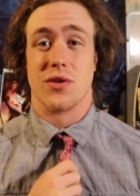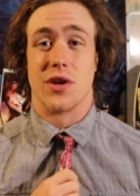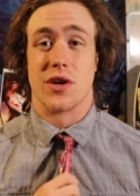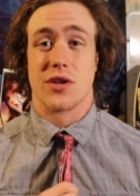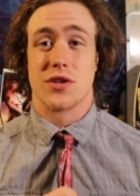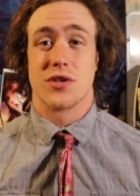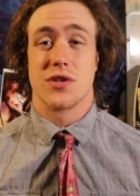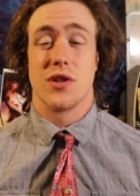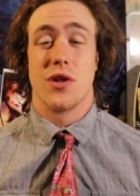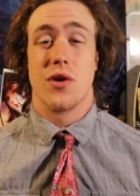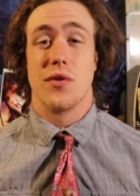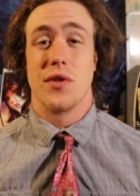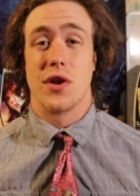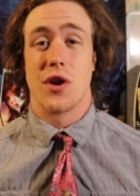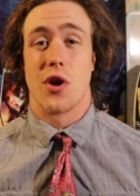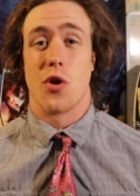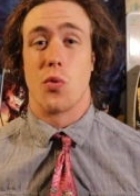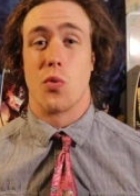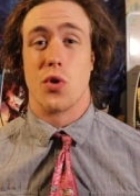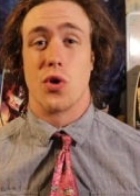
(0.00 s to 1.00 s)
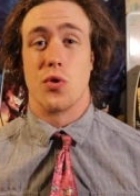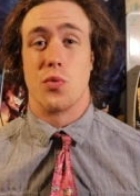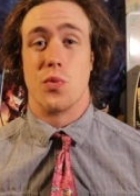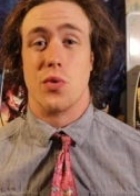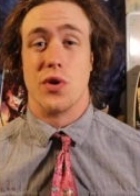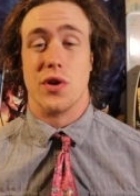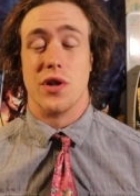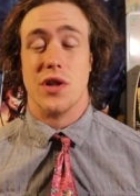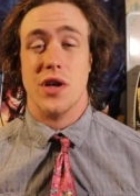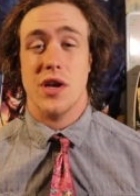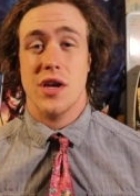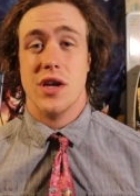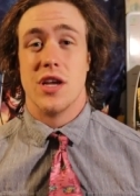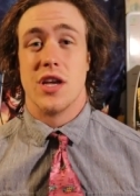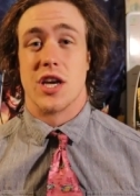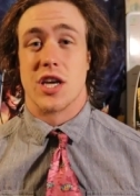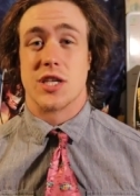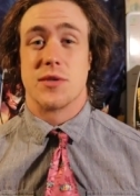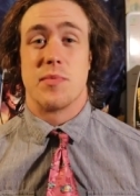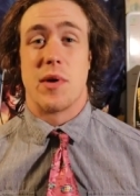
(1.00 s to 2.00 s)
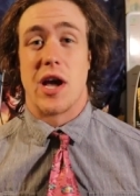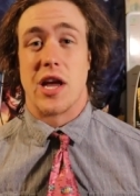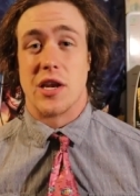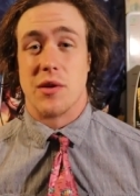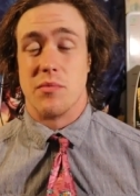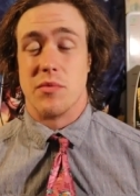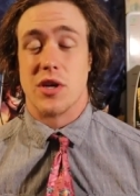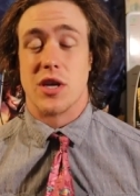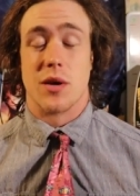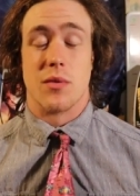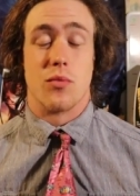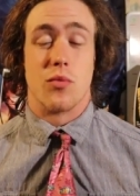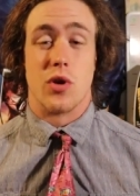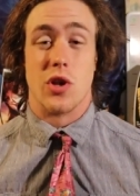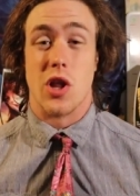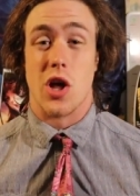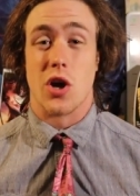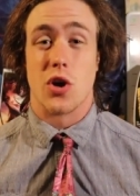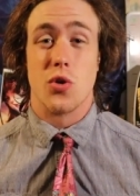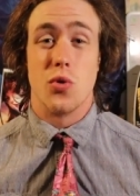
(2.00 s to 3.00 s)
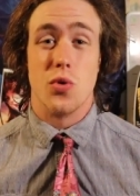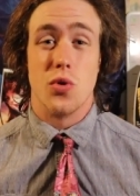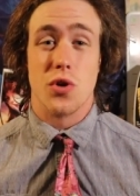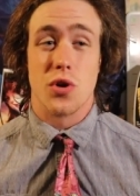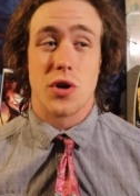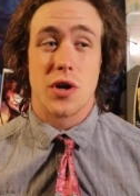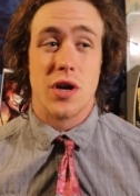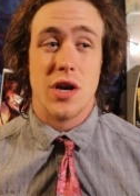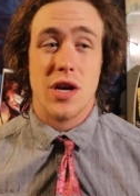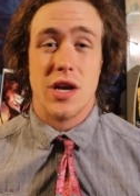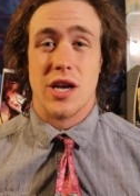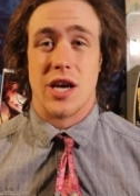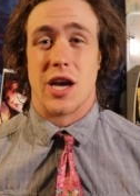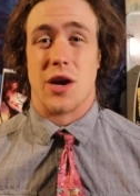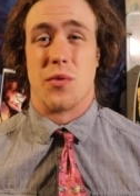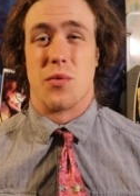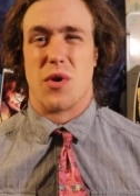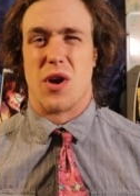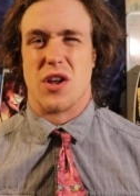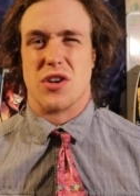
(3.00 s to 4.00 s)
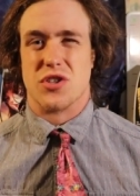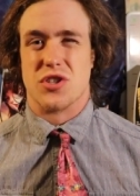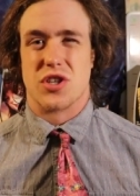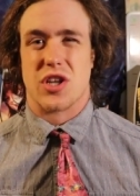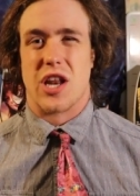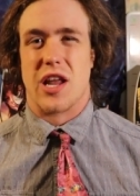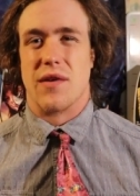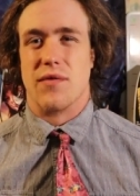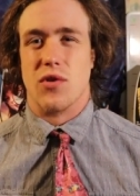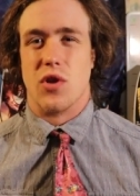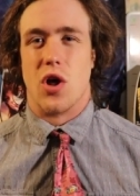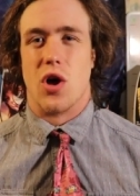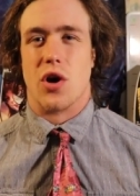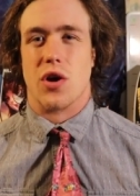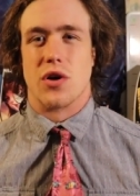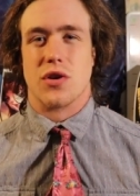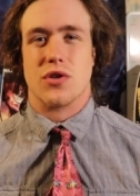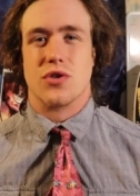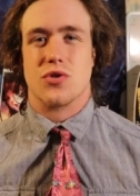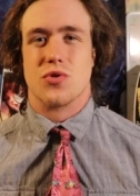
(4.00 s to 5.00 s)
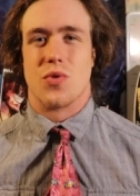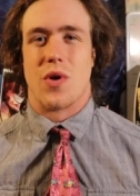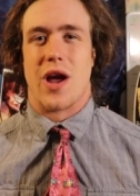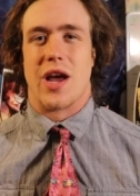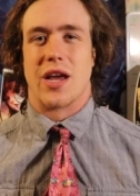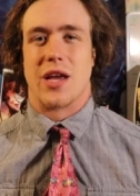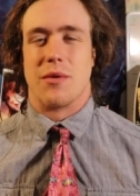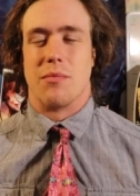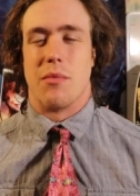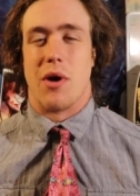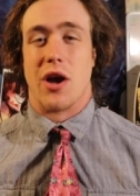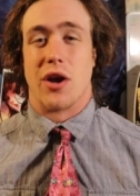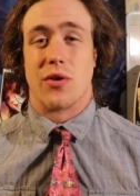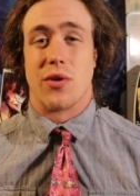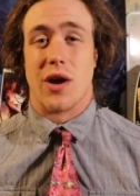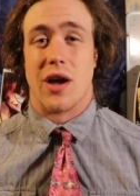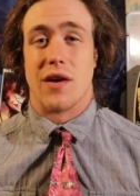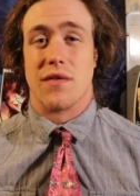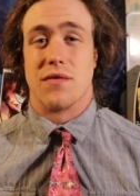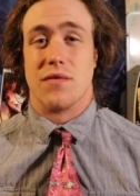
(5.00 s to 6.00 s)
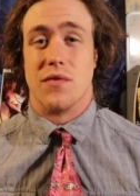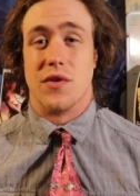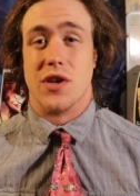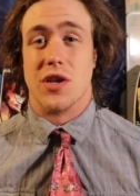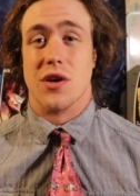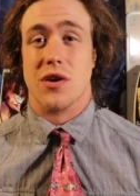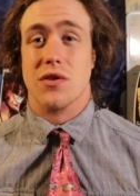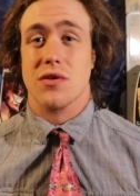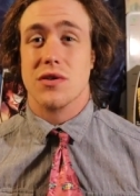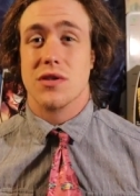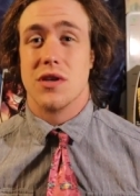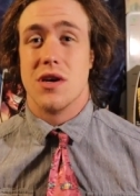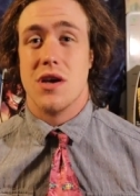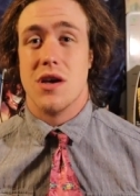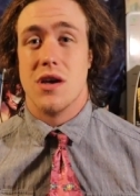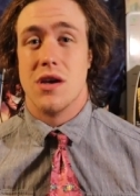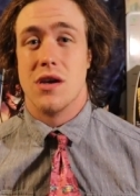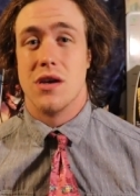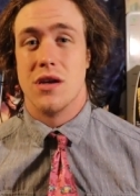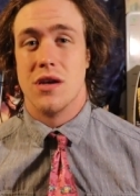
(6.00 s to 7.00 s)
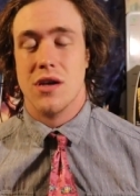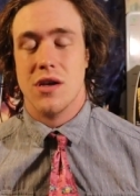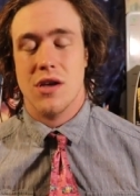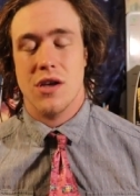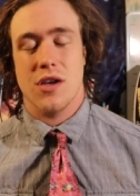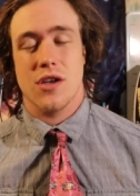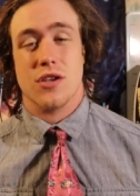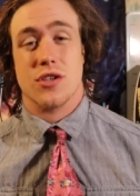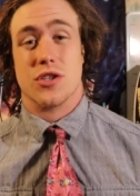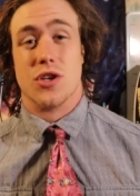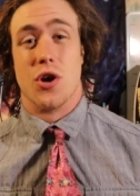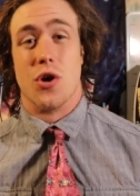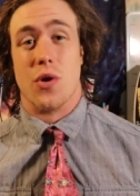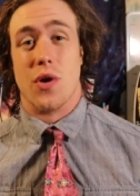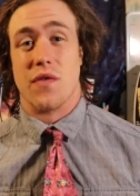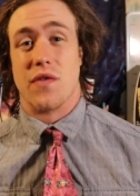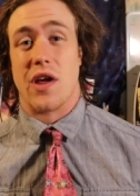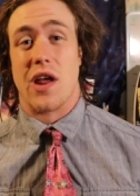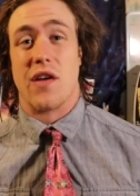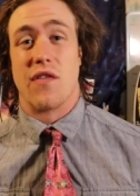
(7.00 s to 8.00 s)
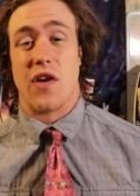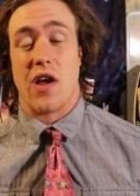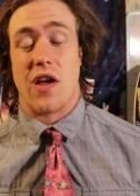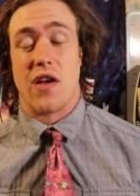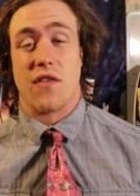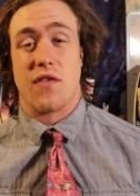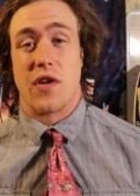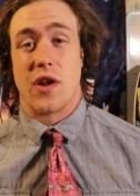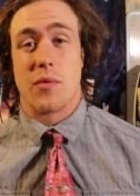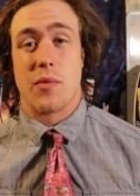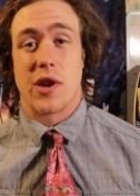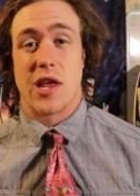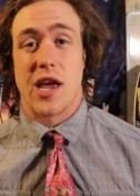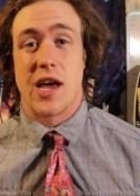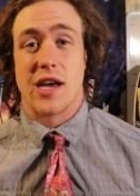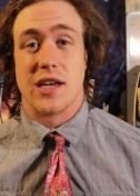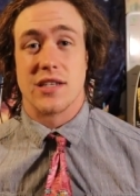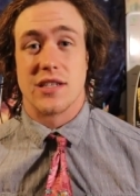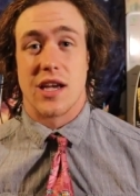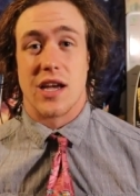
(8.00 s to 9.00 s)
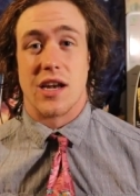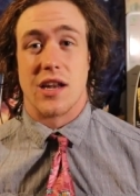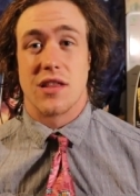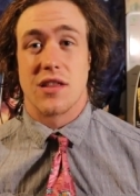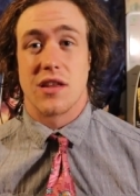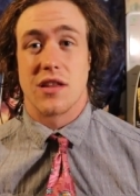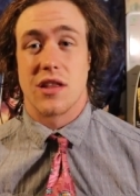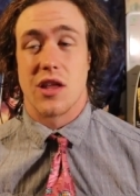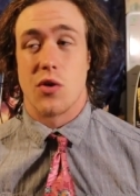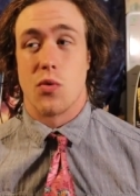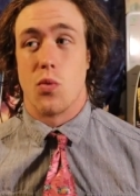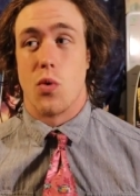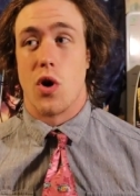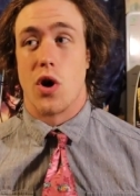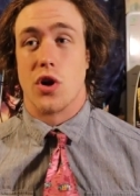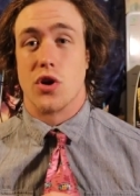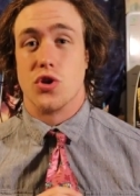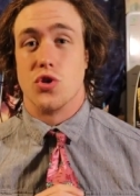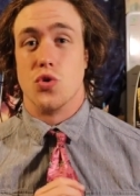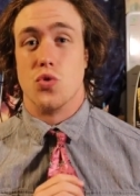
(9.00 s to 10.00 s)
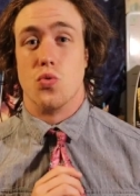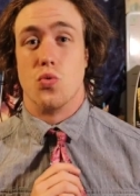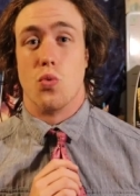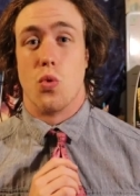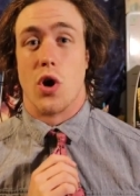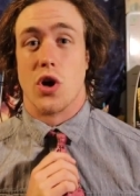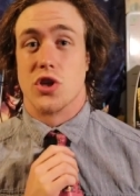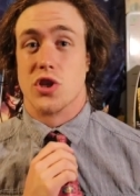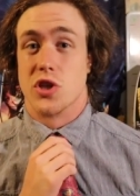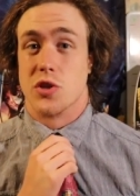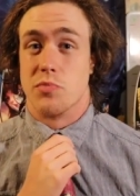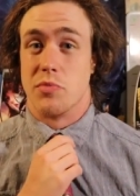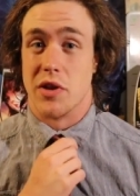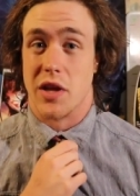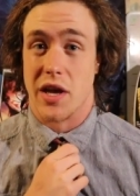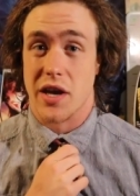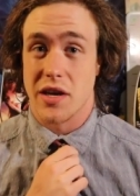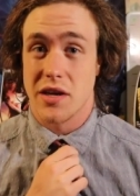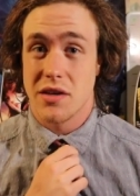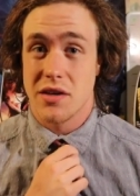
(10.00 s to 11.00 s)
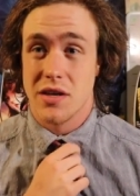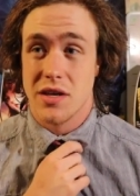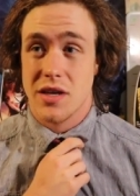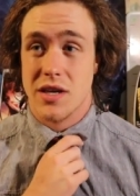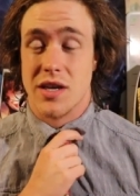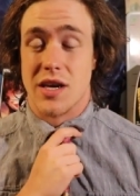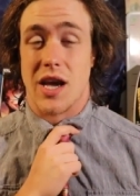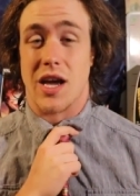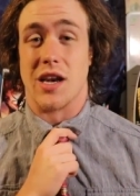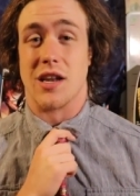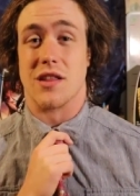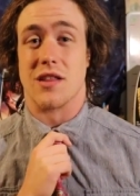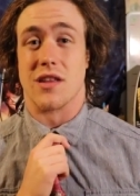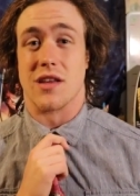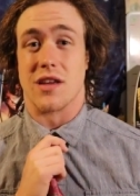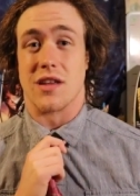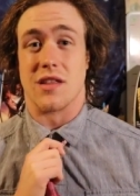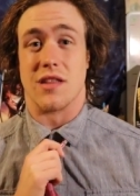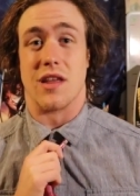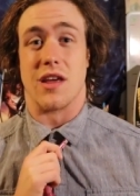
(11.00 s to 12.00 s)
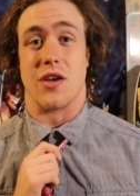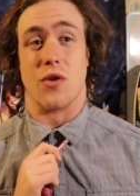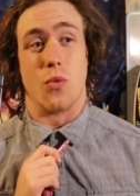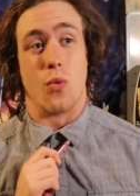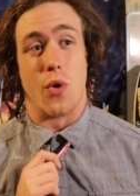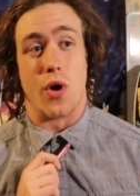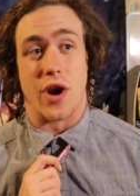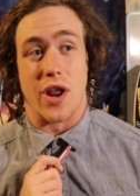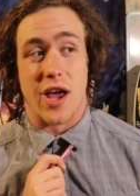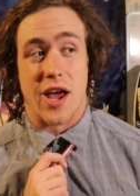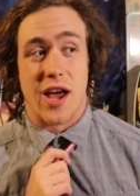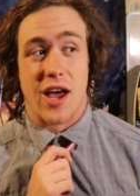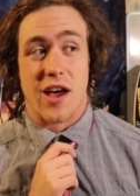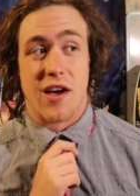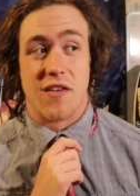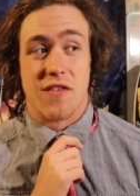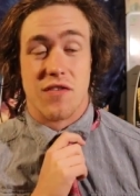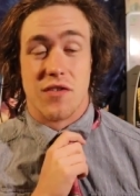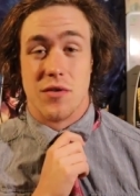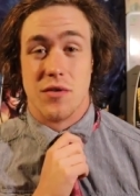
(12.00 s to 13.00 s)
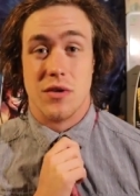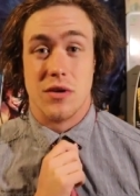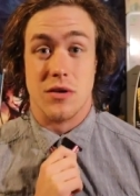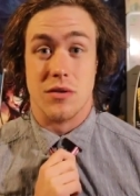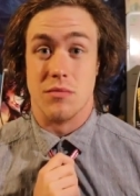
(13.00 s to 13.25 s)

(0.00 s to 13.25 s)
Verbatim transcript: So like slowly our world will expand and become a lot cooler and we're not just gonna have long dragging Minecraft videos. So if, if, if anybody has anything they want to watch us play, anything they want to have